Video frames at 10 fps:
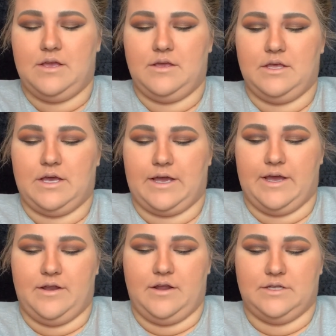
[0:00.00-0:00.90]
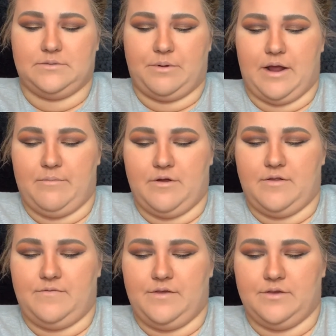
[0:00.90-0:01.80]
Again, it's primer
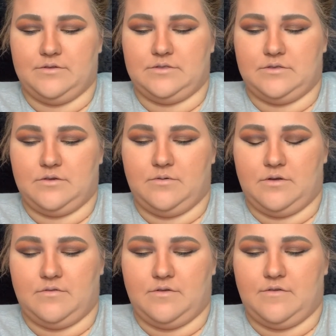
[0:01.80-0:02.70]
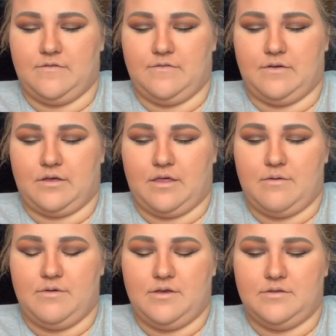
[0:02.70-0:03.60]
infused, whatever the fuck that
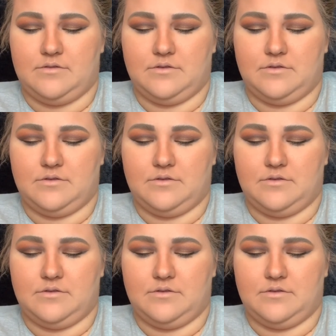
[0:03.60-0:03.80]
means.